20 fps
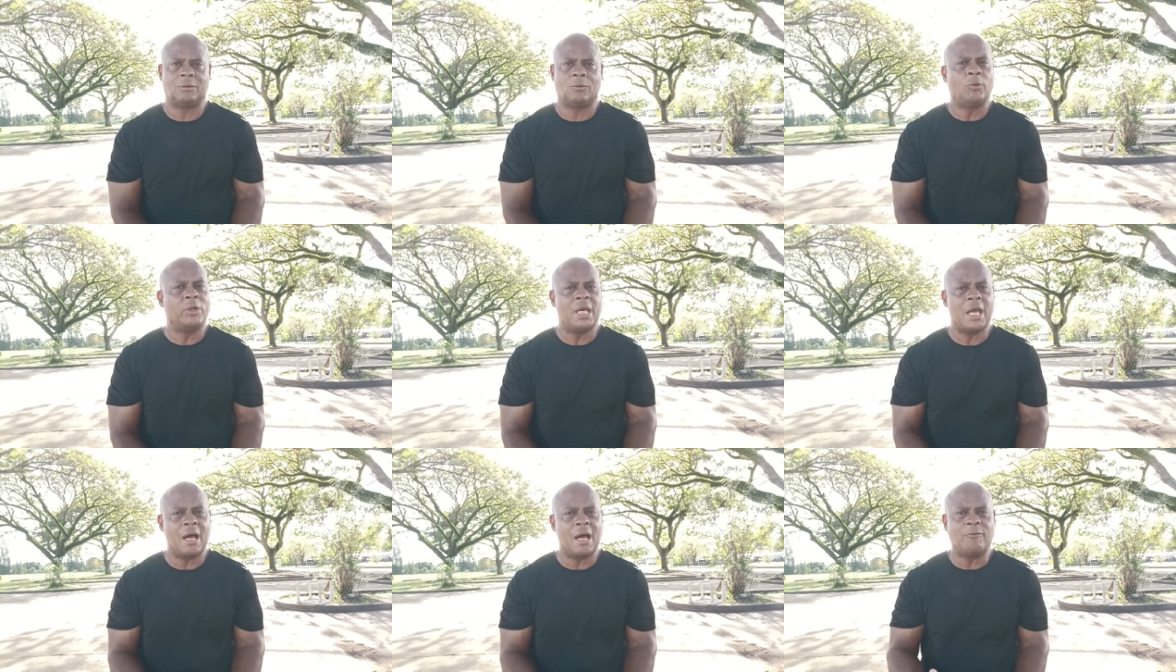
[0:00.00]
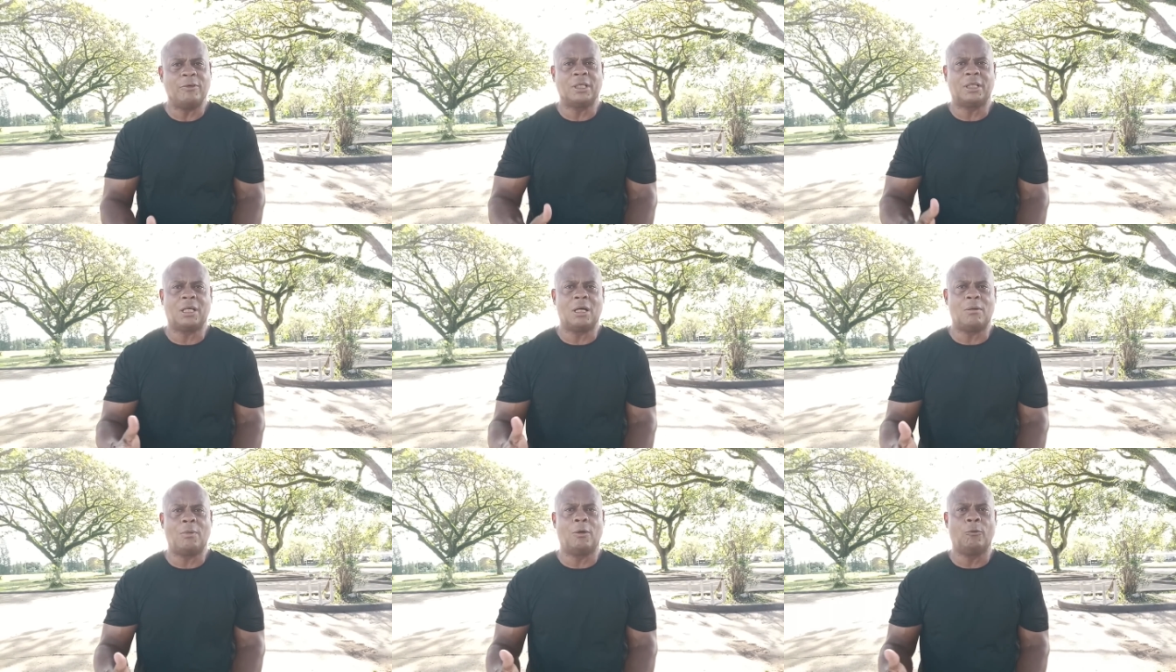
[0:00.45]
we
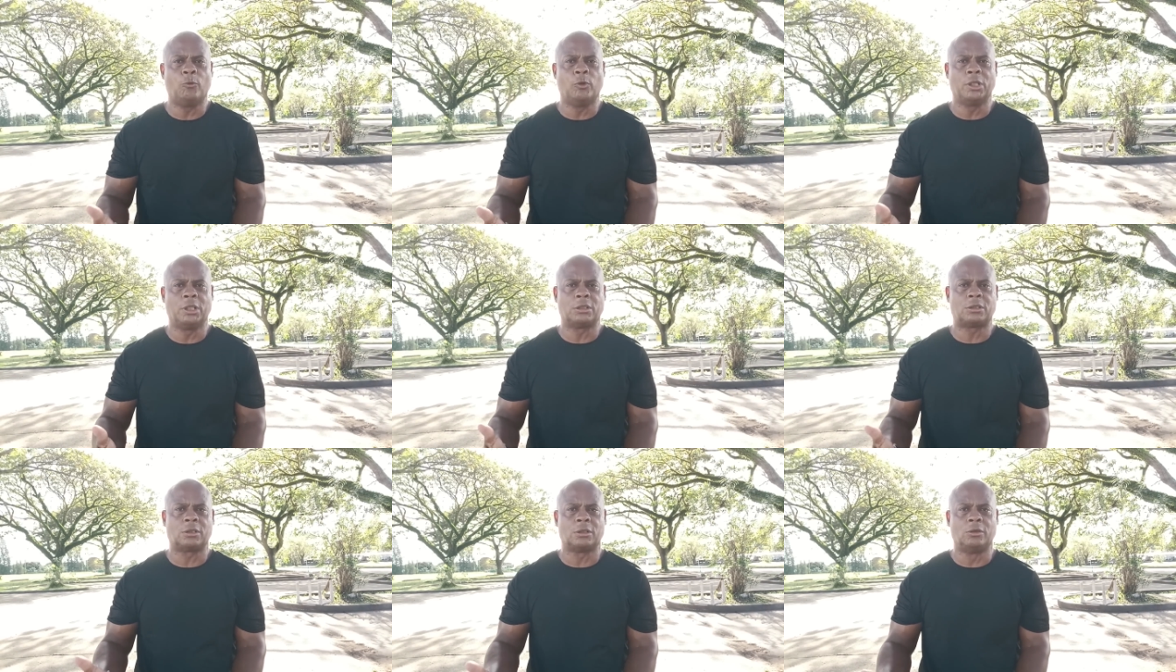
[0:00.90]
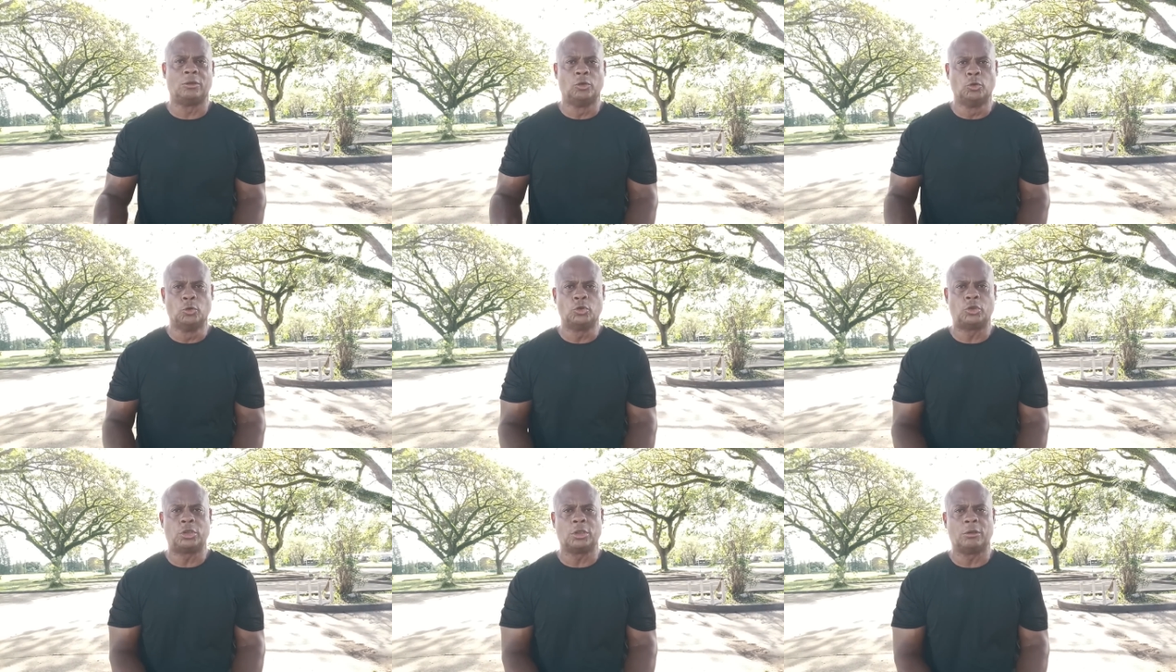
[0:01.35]
haven't come up with a
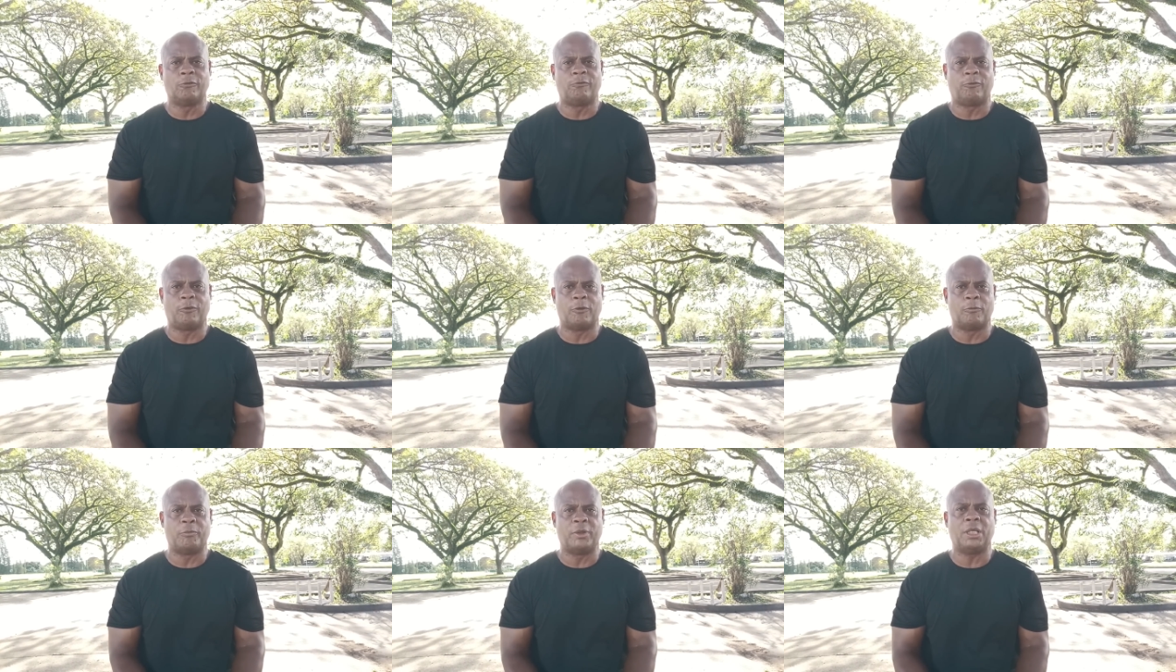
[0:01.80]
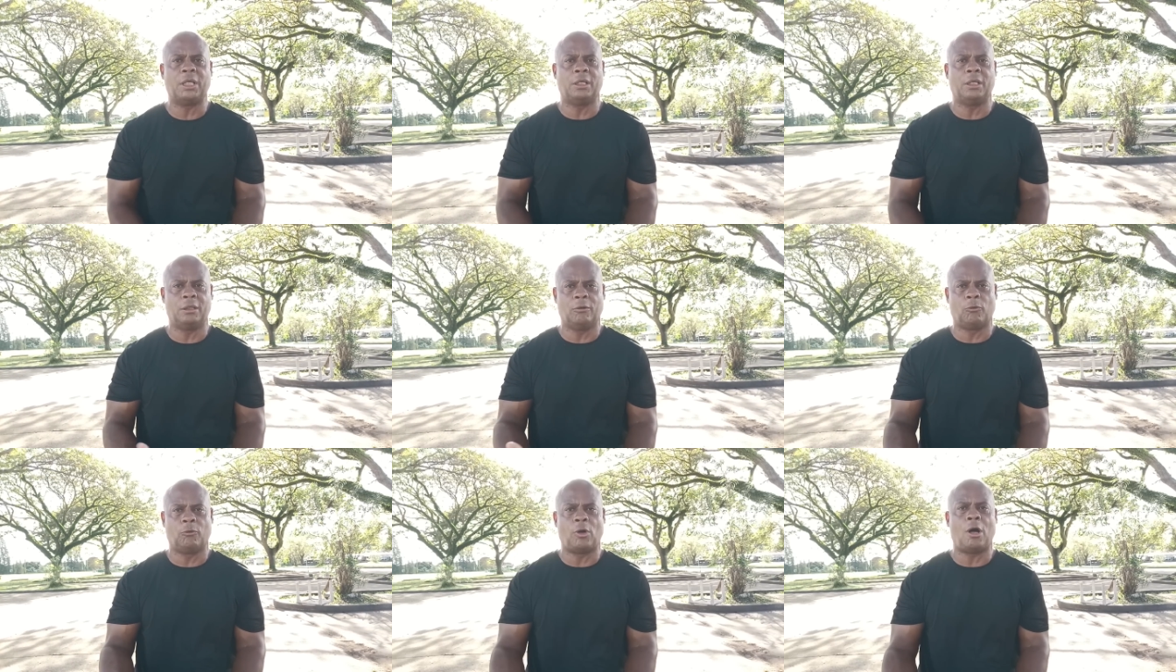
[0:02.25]
solution for being
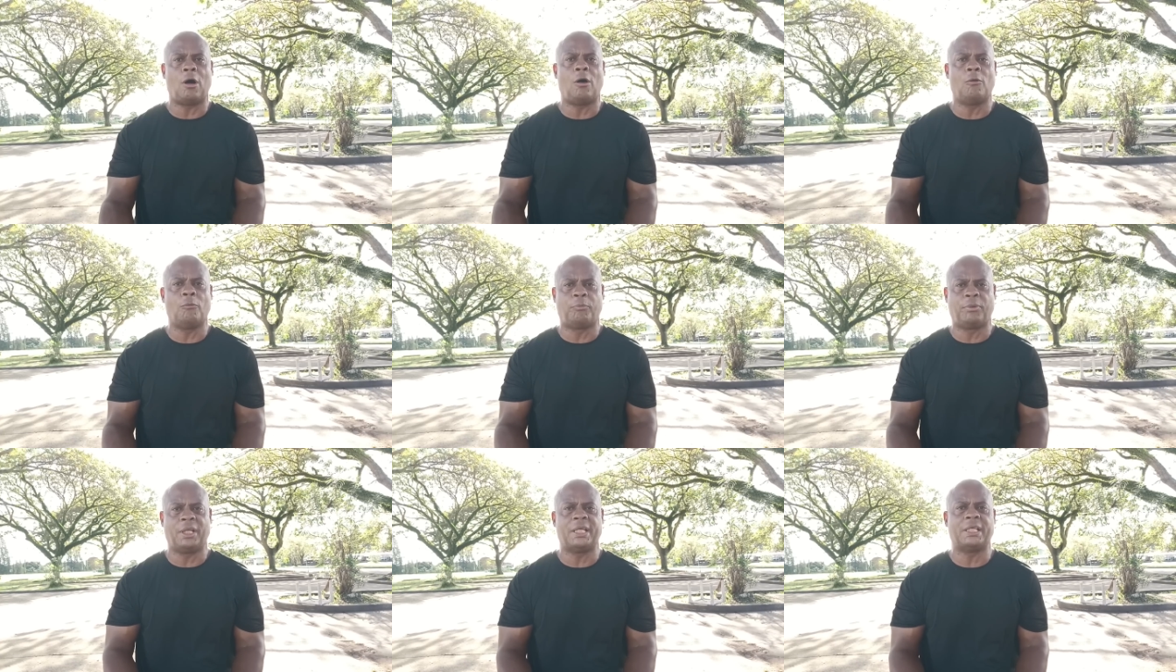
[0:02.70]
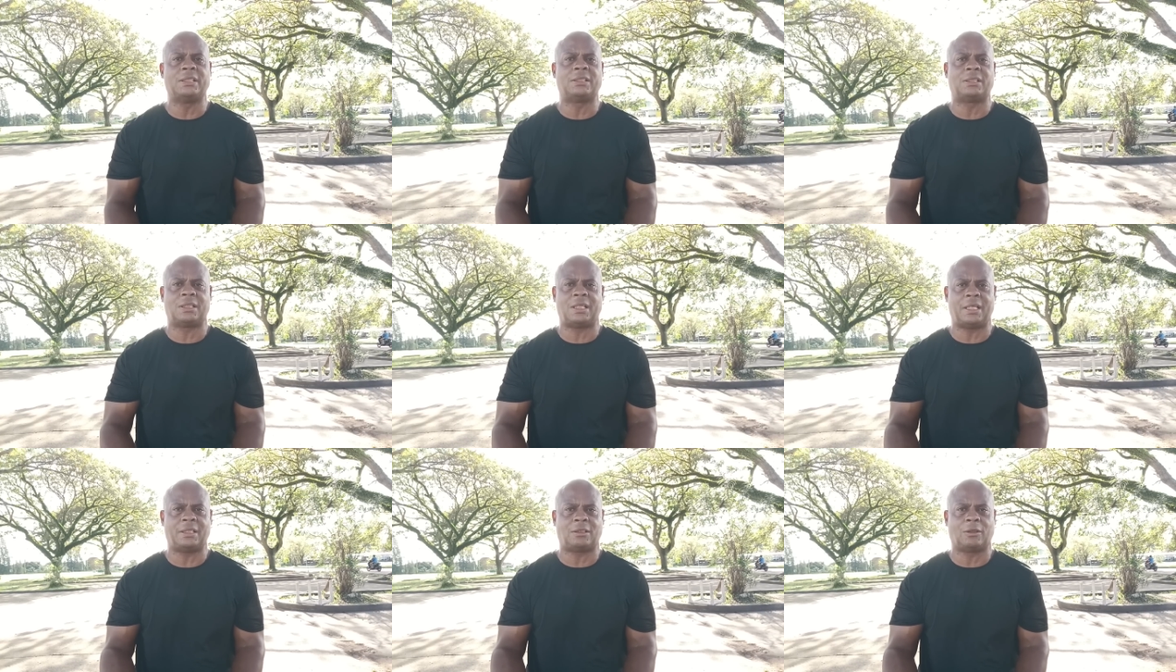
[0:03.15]
in the wrong
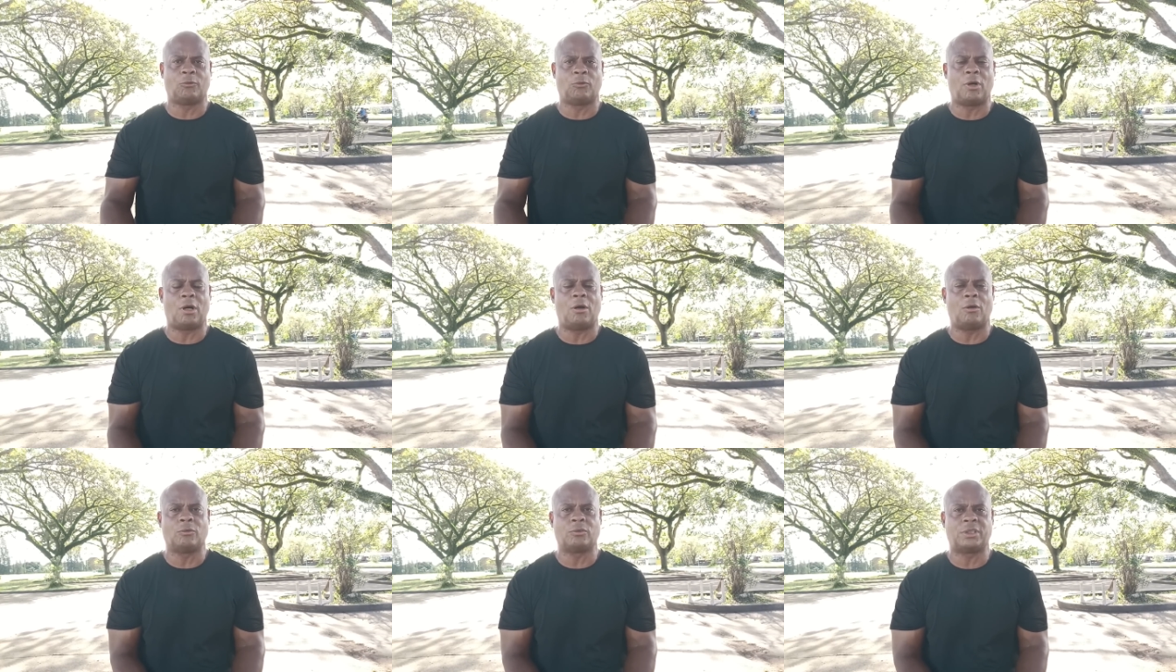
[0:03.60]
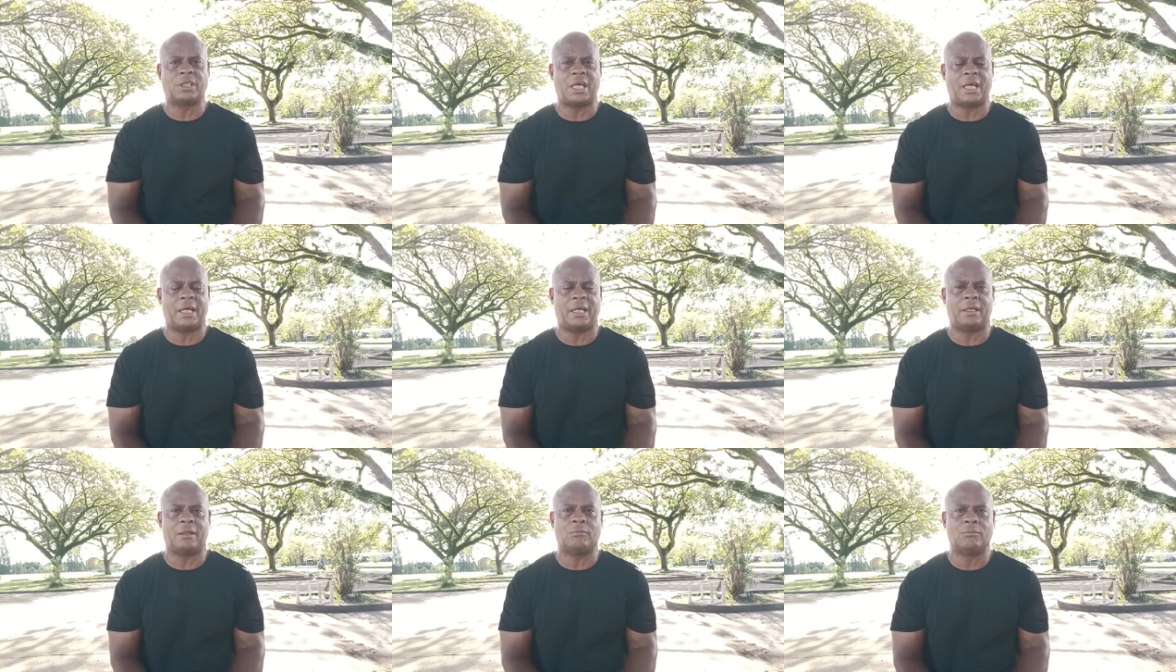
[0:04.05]
place at the wrong
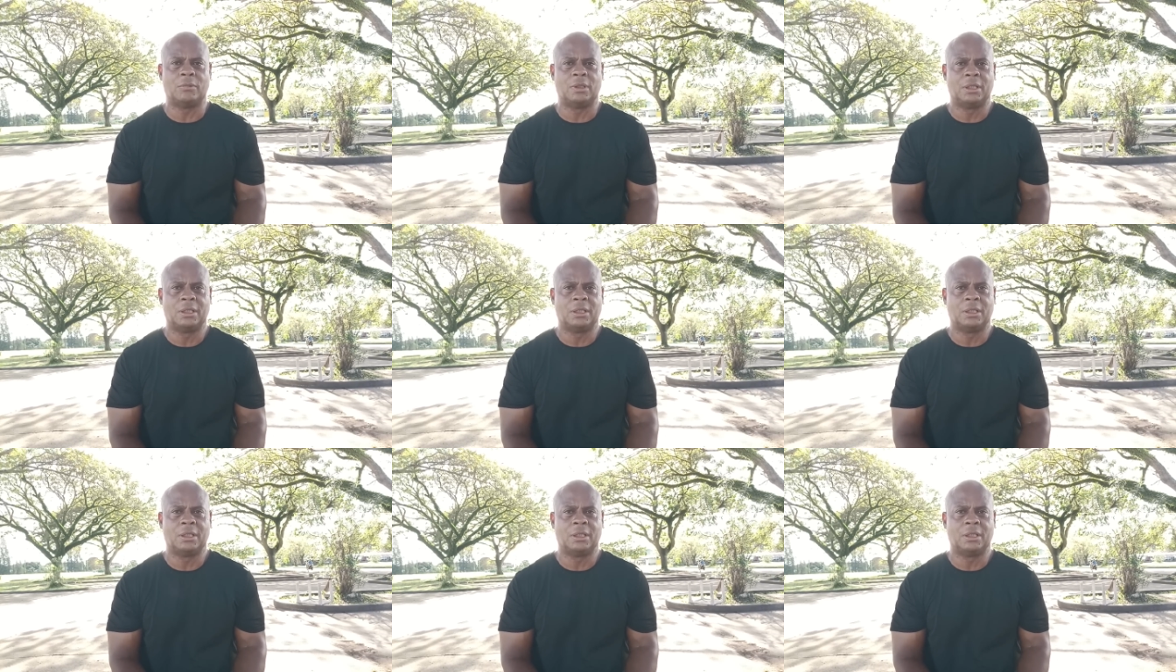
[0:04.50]
time.